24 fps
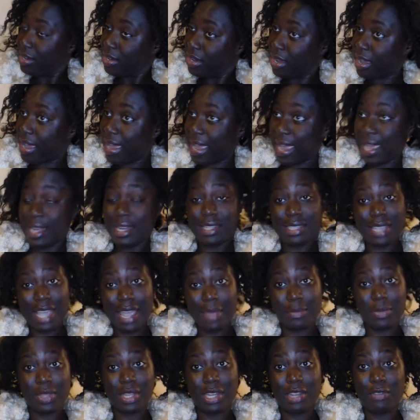ahead of
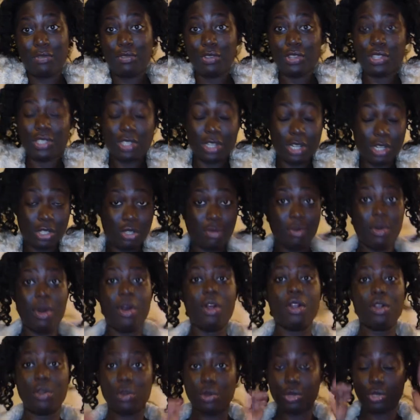time than if you start
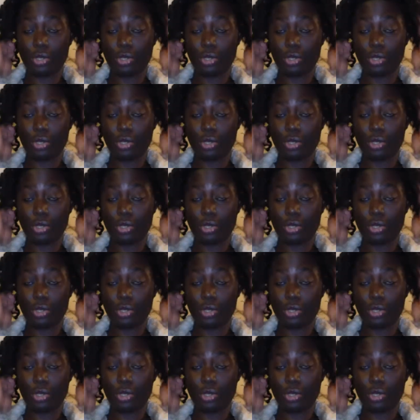tomorrow.